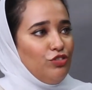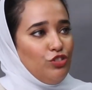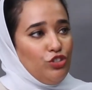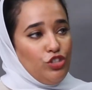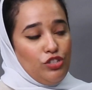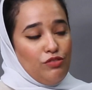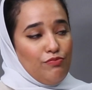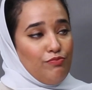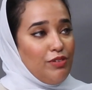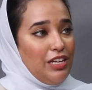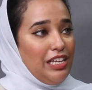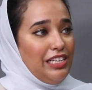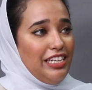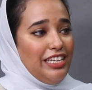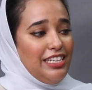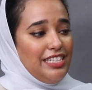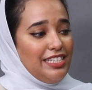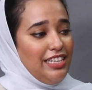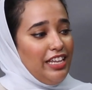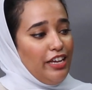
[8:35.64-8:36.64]
just
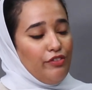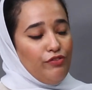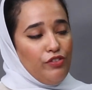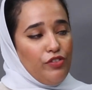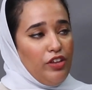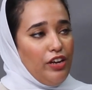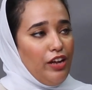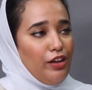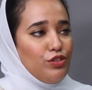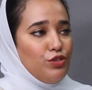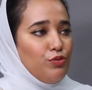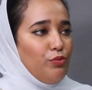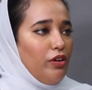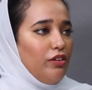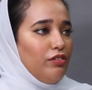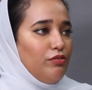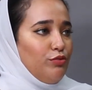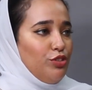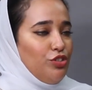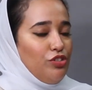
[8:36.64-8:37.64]
clean slate for the next
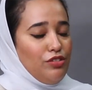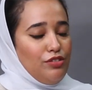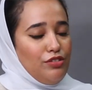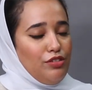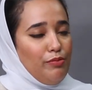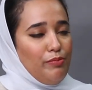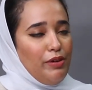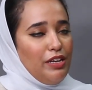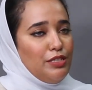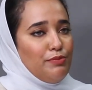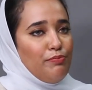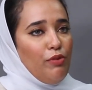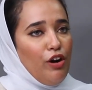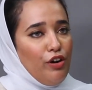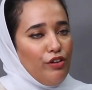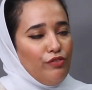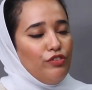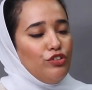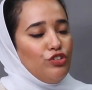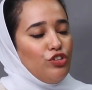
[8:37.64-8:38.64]
one, which is the best
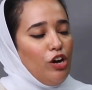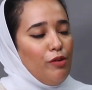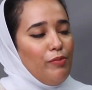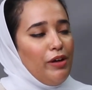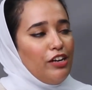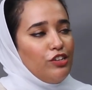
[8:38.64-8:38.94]
part of the job